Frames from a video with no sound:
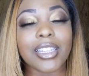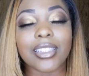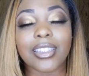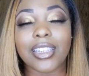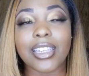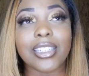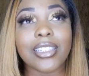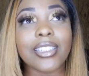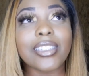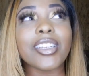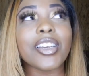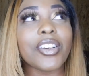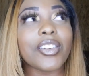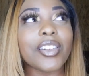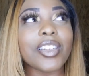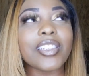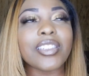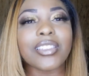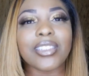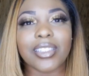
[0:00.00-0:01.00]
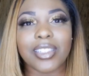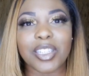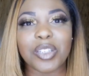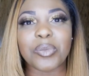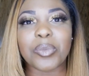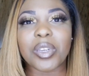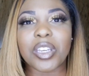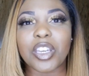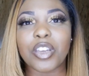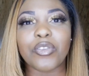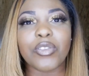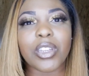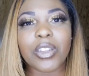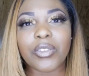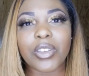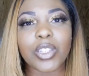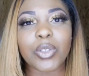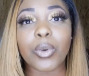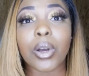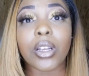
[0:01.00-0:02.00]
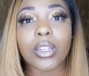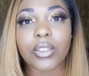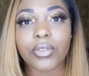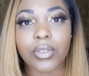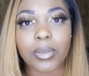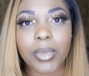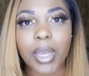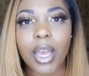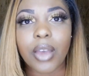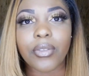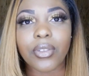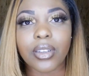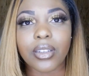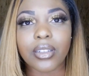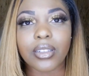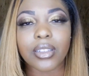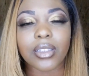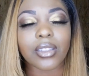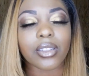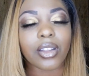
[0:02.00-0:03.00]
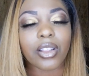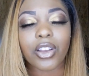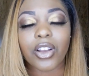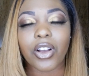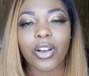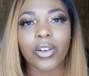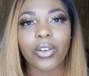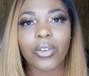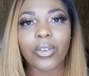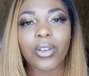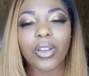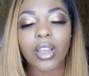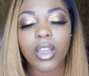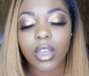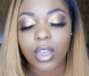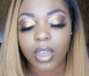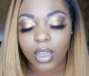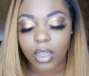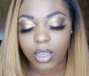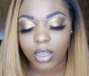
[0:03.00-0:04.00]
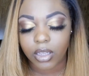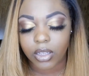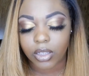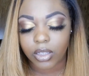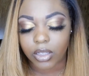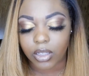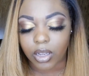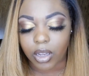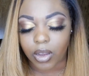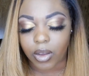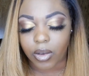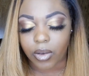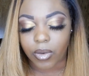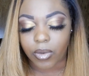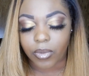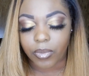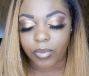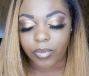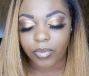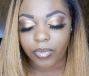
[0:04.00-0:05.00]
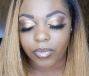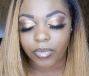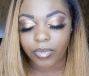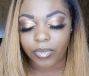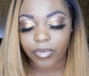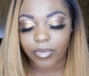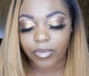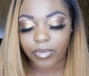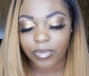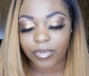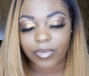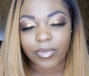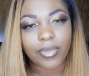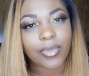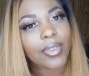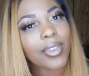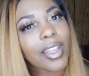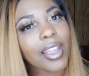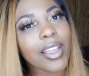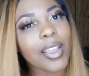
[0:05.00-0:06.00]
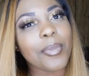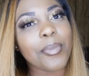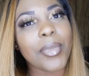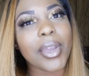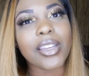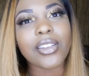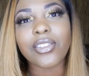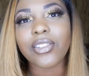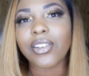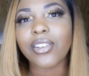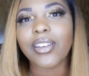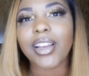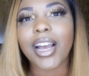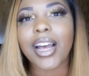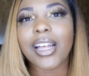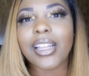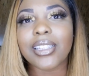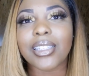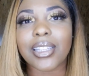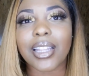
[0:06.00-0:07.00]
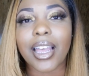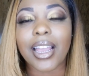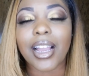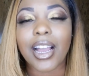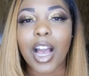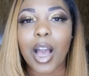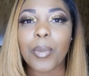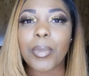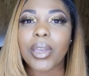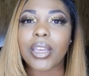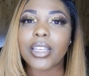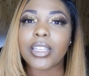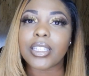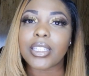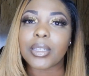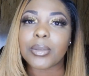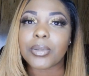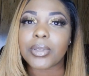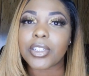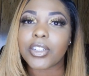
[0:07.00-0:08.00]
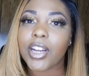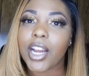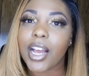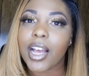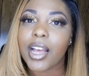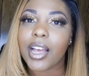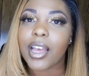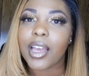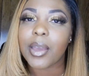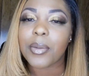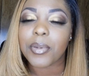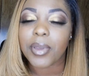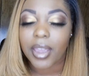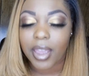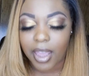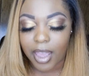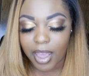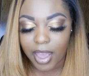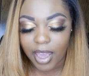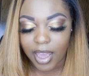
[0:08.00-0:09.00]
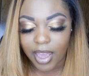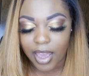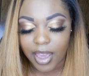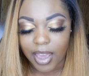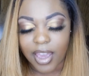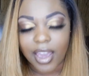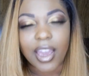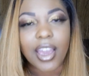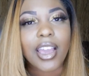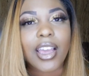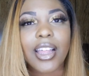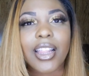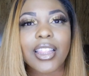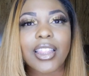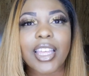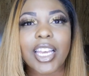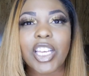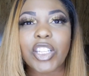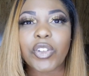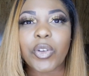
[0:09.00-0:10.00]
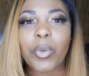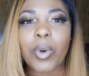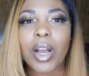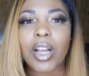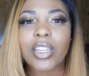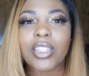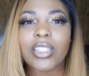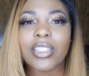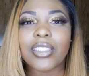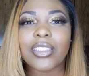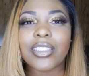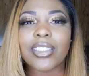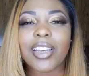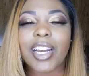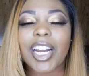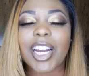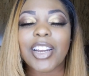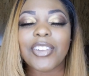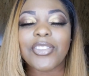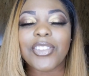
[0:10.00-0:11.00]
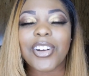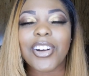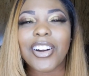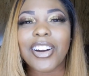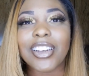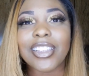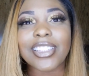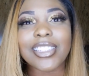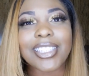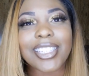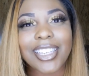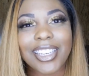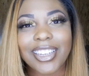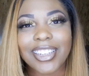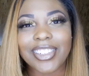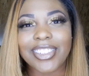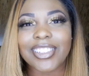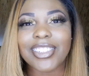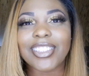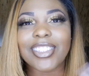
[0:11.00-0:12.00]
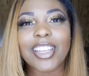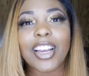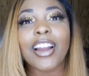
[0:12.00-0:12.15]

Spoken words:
He still needs to see me, even if he's watching from heaven. It's still a goal. So make sure you guys like, comment, and subscribe. And thanks for watching. Sorry for all of the tears.